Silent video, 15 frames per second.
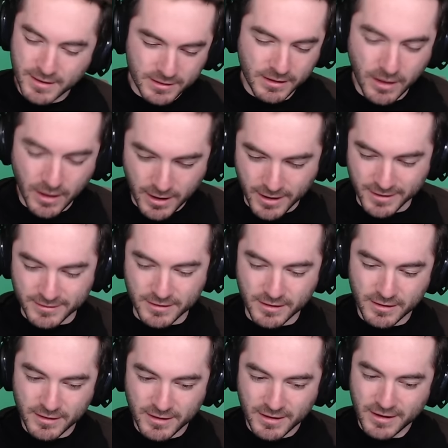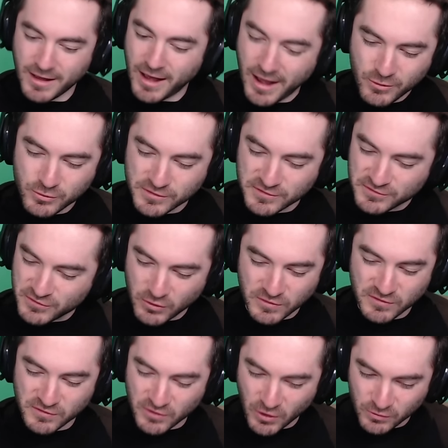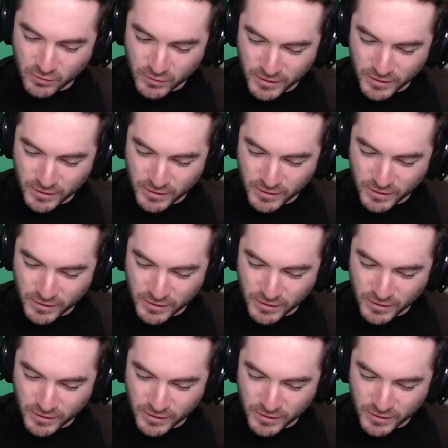God, I was so stoked